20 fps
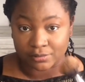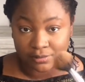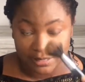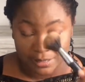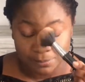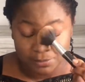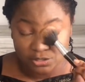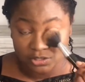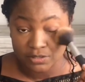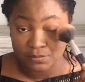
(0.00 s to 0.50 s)
Let
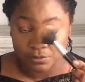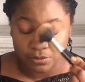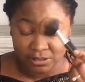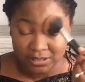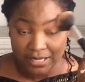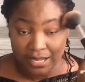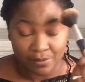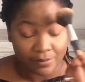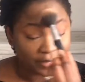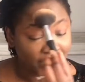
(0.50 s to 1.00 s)
me just put it
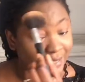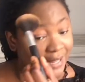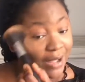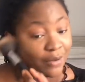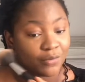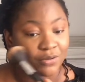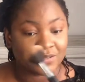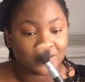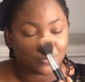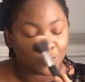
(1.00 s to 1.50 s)
that way. That
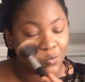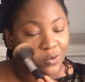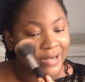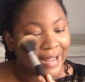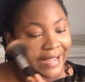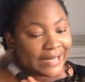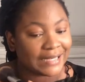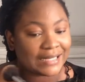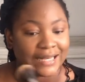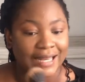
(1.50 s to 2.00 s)
was what I
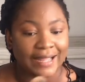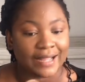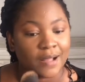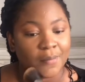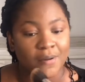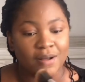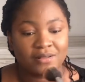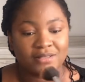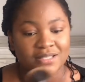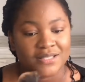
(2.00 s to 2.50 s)
didn't like
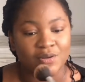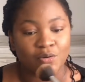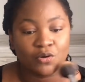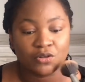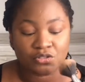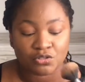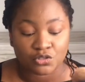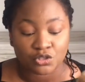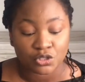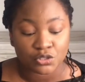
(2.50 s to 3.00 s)
about it. It
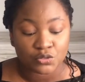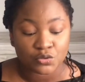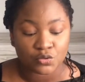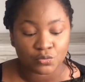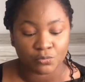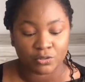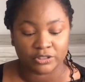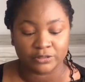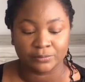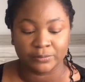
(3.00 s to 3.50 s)
was just too
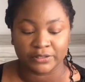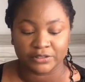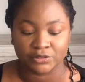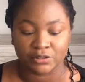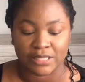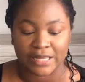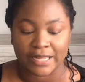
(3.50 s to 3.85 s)
much pressure.